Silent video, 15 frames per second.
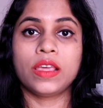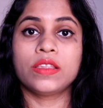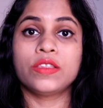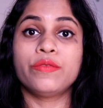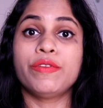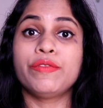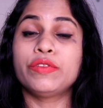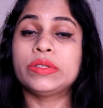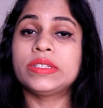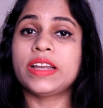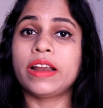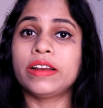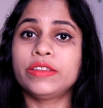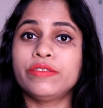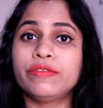So before
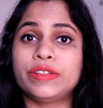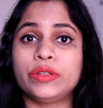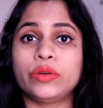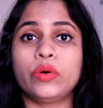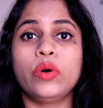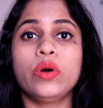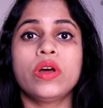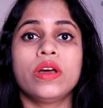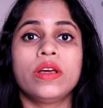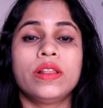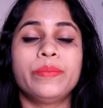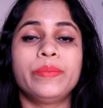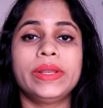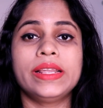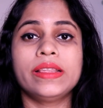start the video,
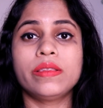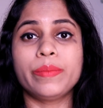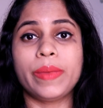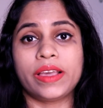please